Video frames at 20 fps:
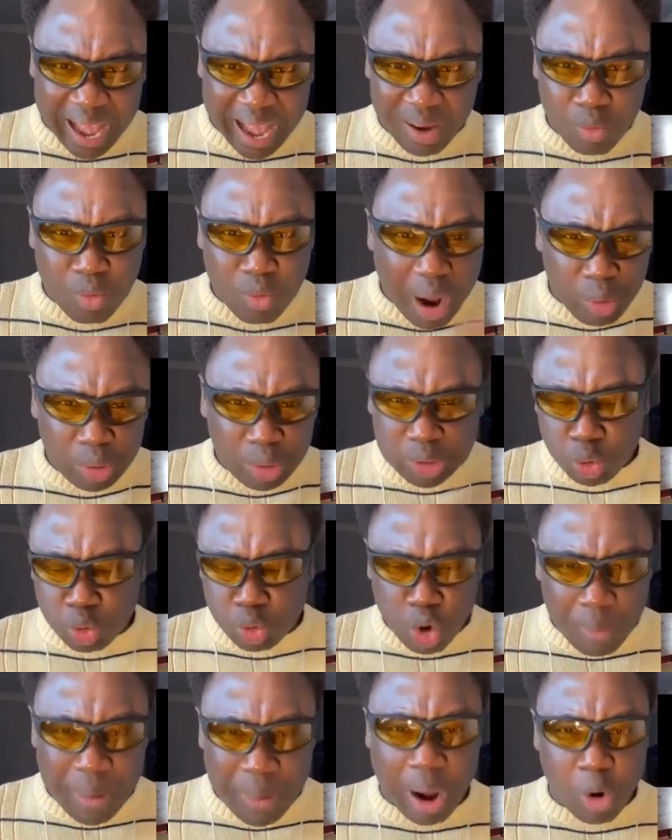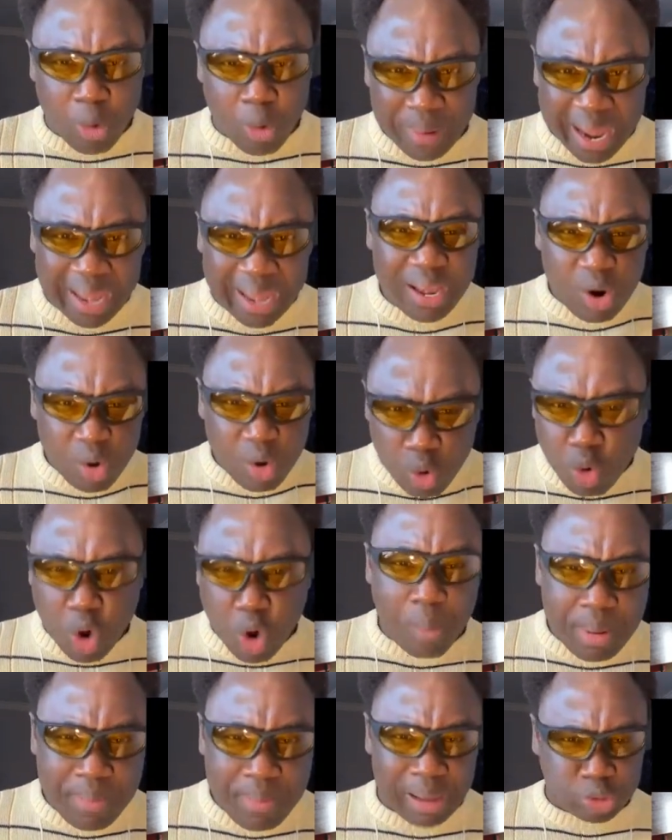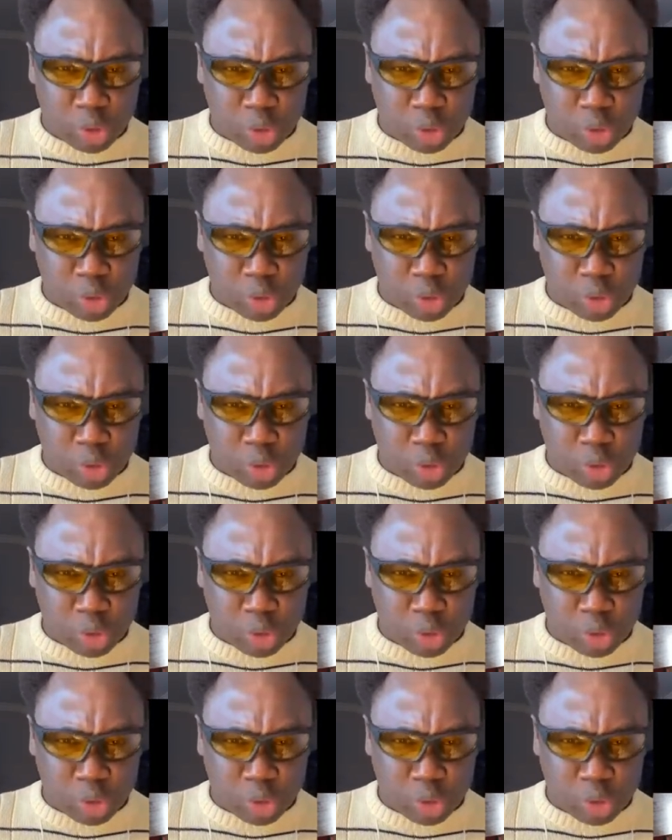Why would you Kroma our bread? Uko be man